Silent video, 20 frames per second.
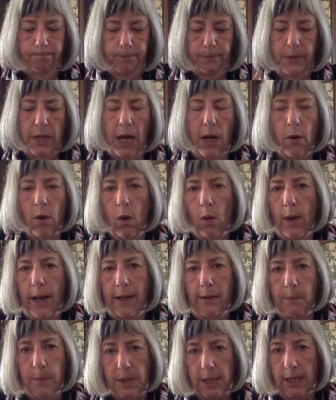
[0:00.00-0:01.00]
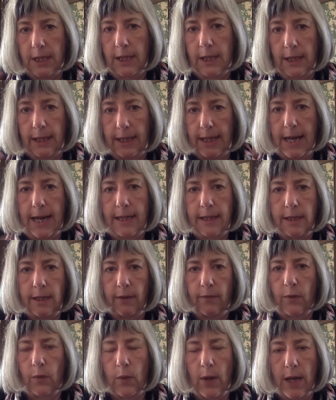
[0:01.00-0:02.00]
They're always particularly
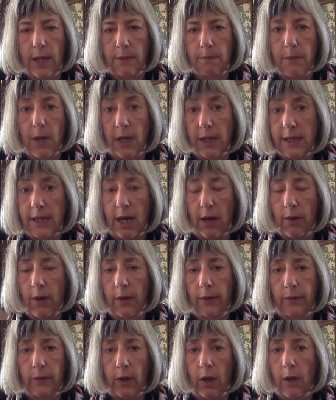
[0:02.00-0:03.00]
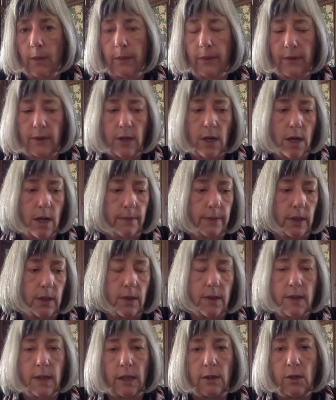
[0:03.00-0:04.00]
active around my tarotscopes time
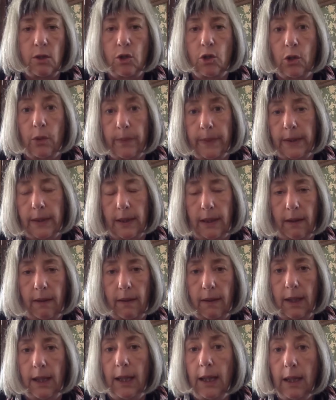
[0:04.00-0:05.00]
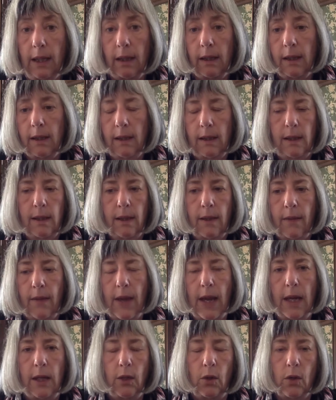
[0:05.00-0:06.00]
because they stupidly think
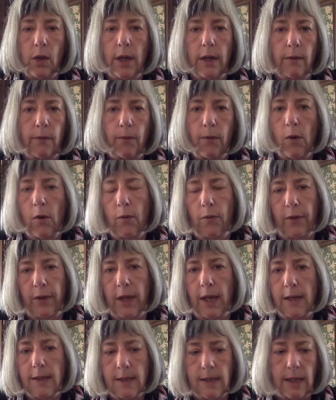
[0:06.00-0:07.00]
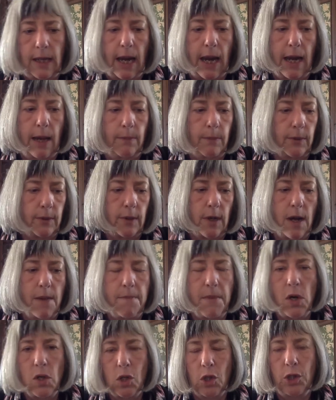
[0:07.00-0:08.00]
that you're going to fall for their scams. I
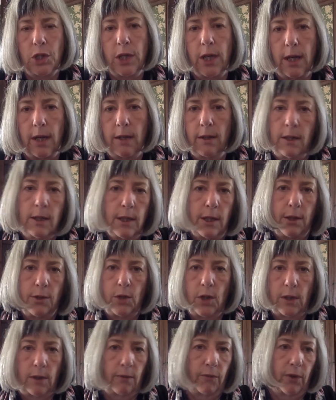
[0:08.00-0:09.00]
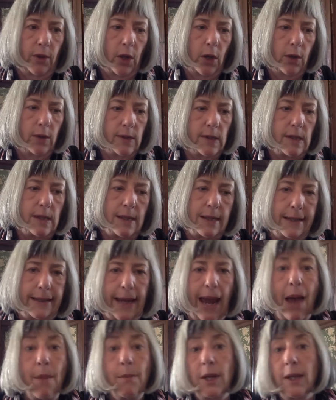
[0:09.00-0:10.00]
monitor, just for those
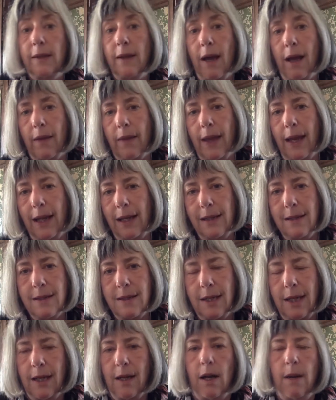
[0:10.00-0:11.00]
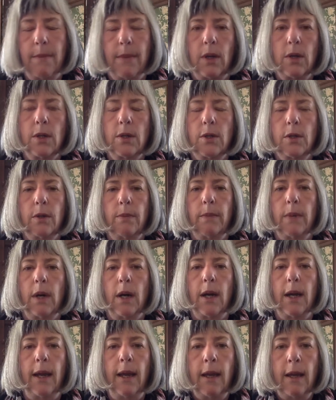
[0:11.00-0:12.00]
scammers out there listening, I monitor
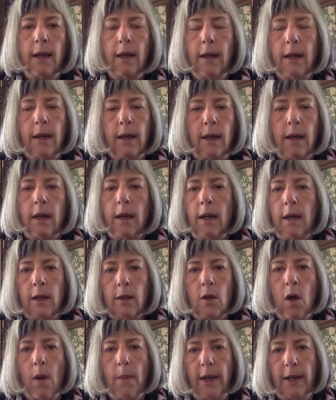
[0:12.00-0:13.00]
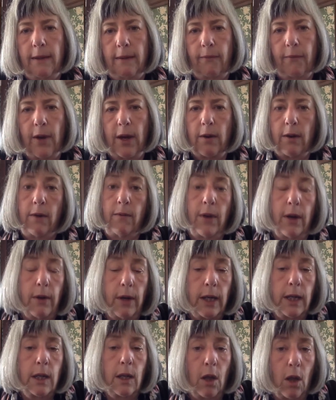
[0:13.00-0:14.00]
my comments very,
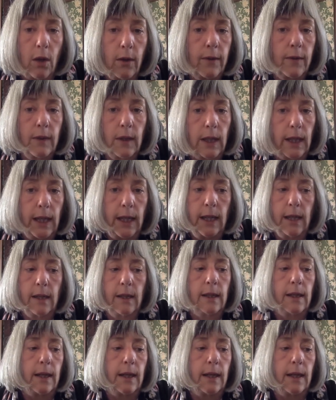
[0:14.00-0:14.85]
very closely.